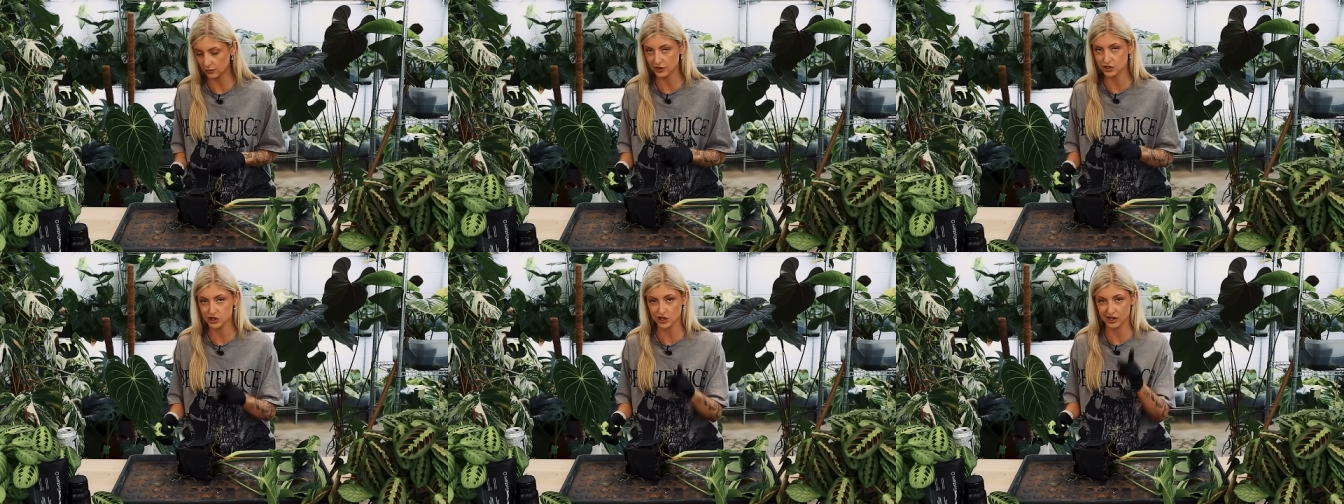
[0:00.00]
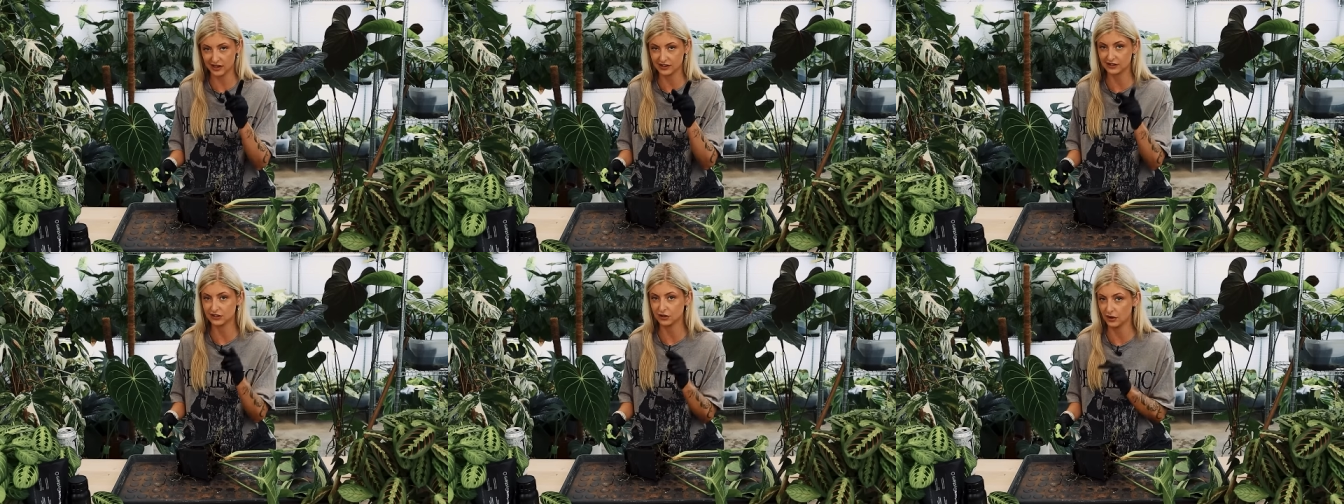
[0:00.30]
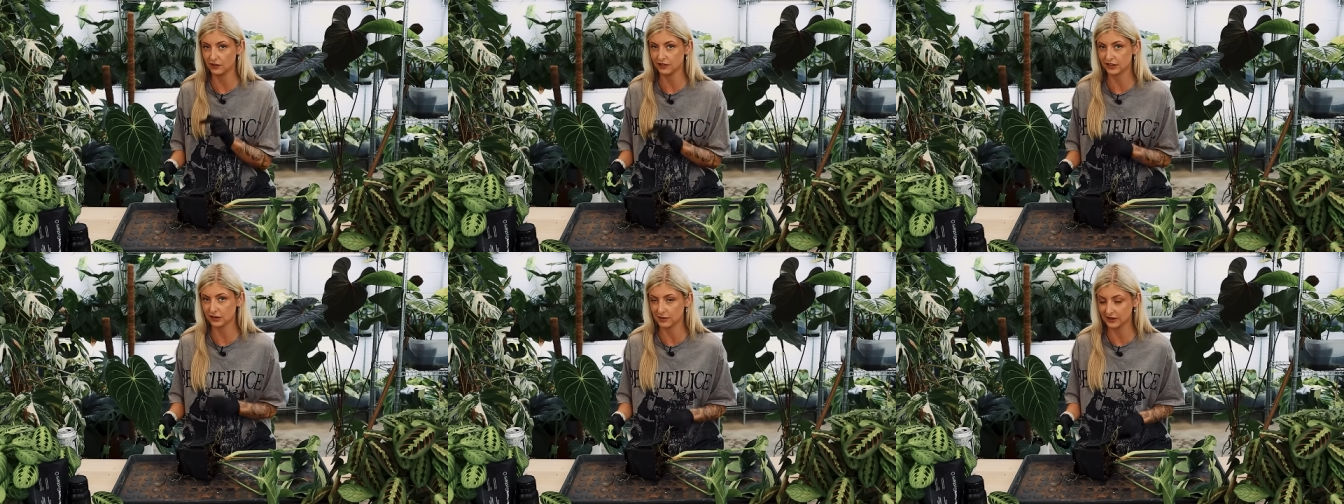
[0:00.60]
which I
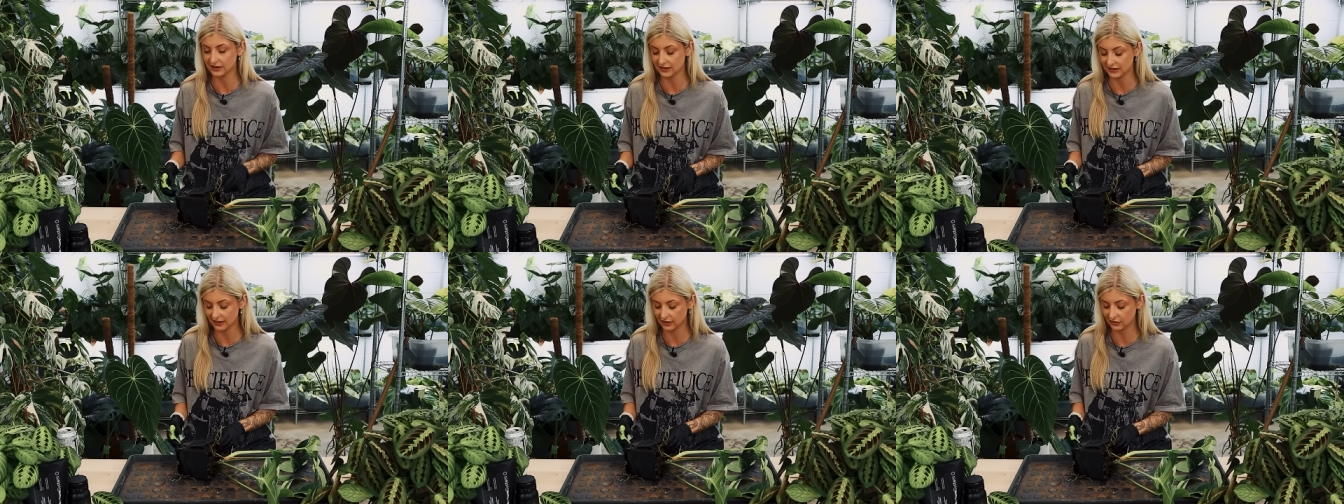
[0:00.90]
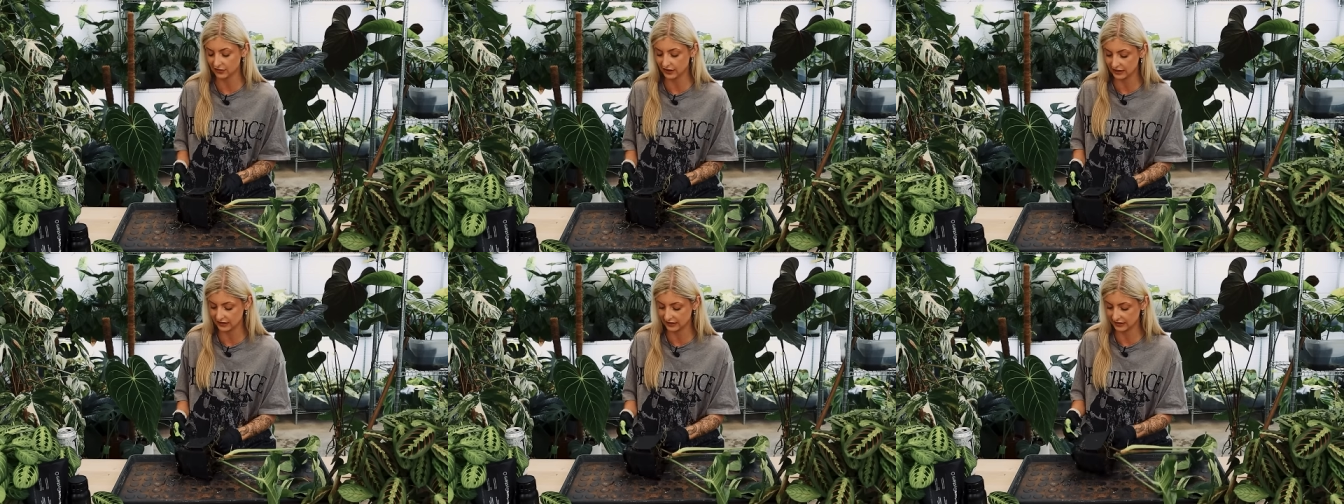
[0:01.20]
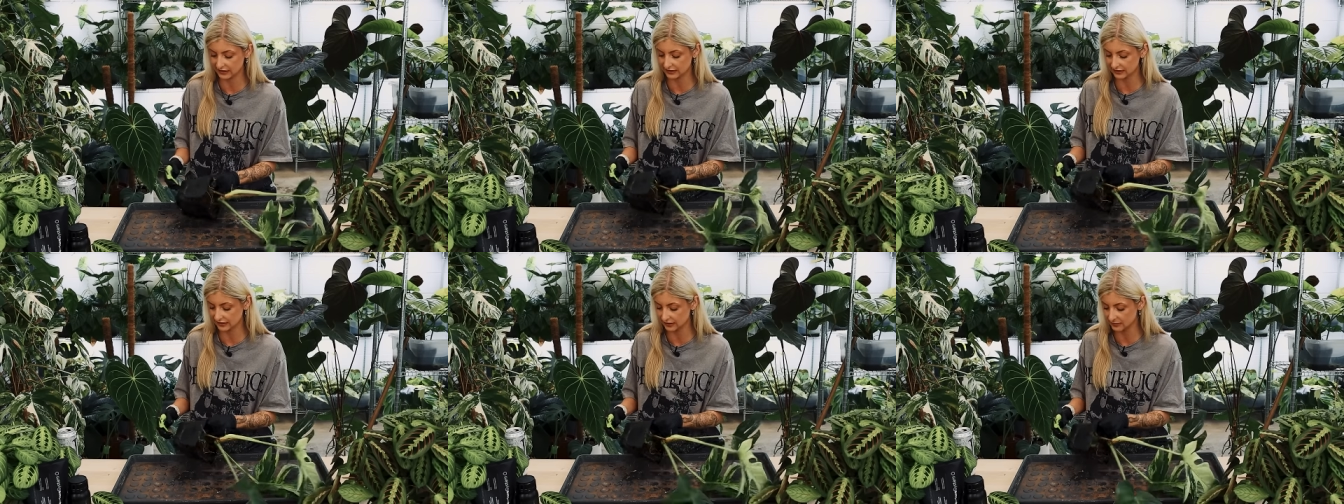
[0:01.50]
do have something to say on that
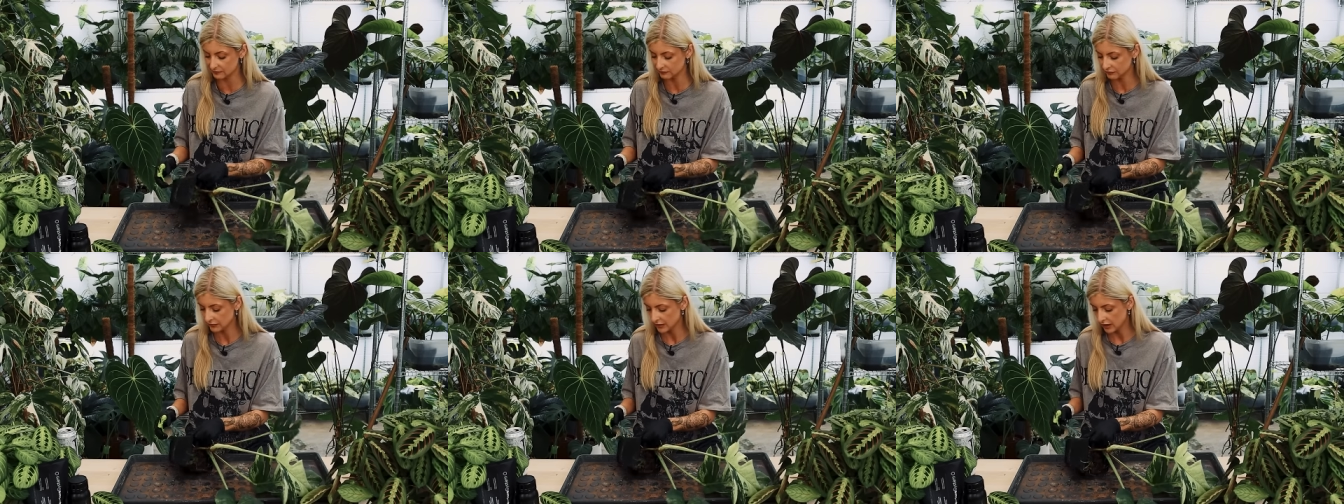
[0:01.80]
later.